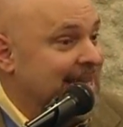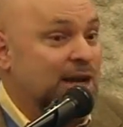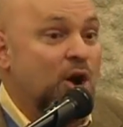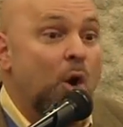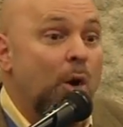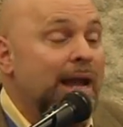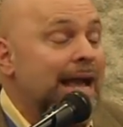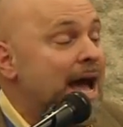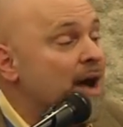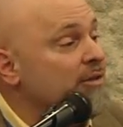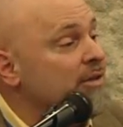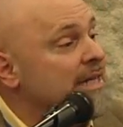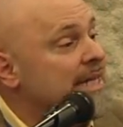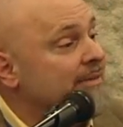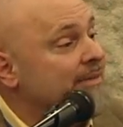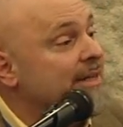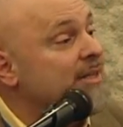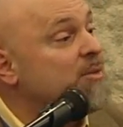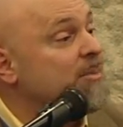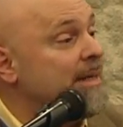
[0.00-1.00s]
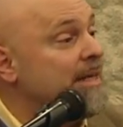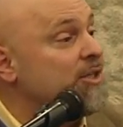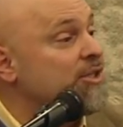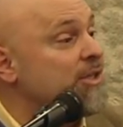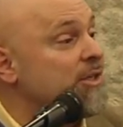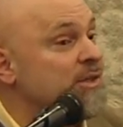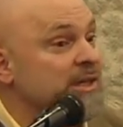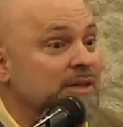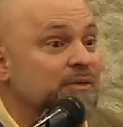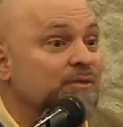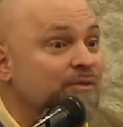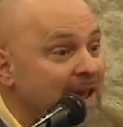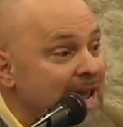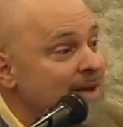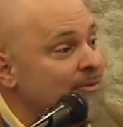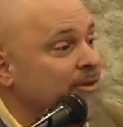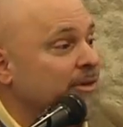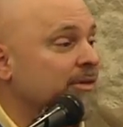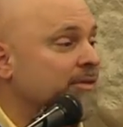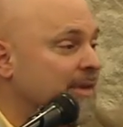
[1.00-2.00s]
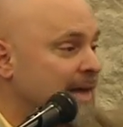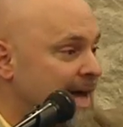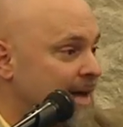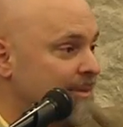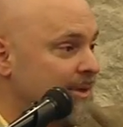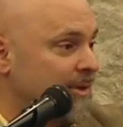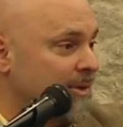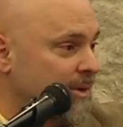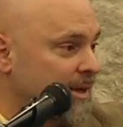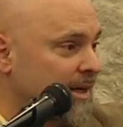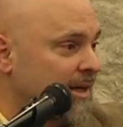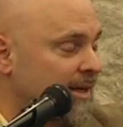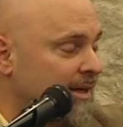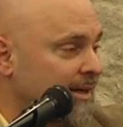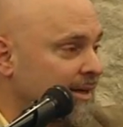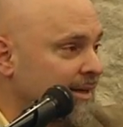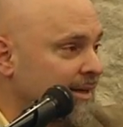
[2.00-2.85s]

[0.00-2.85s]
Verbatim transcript: going out and giving speeches in favor of Common Core?